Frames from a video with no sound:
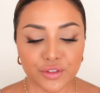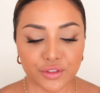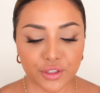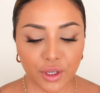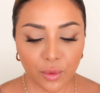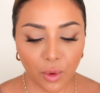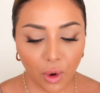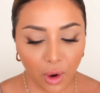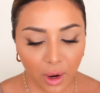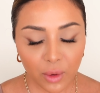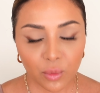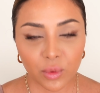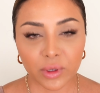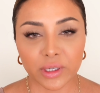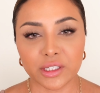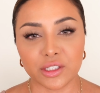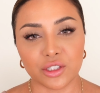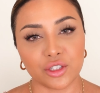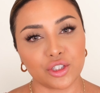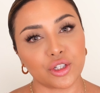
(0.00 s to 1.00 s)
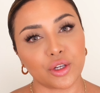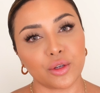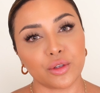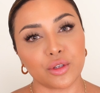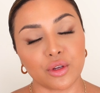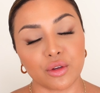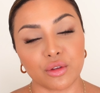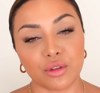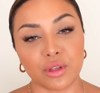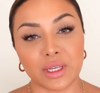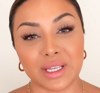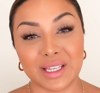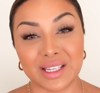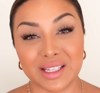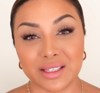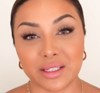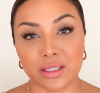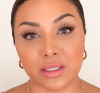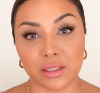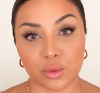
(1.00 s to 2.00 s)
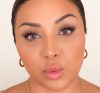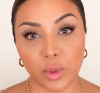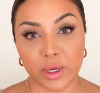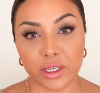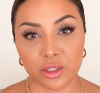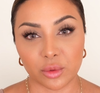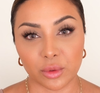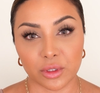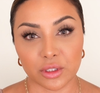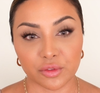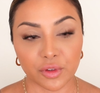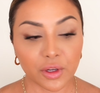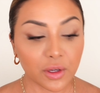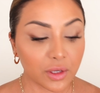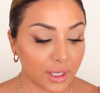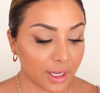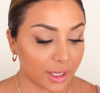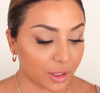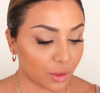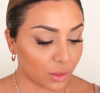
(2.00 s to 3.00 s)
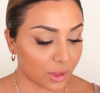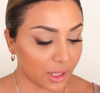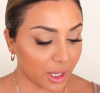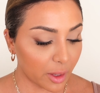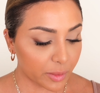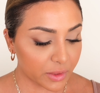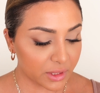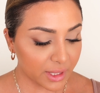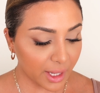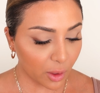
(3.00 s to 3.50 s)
So I wanted to show you the easiest way to exfoliate your lips.